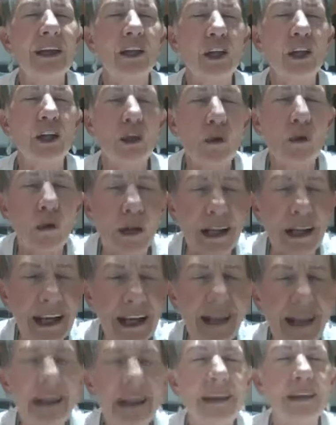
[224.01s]
that your
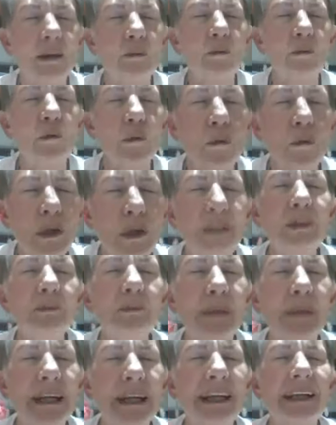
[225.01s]
kingdom will
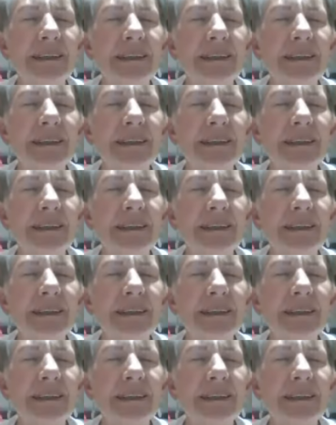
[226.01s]
be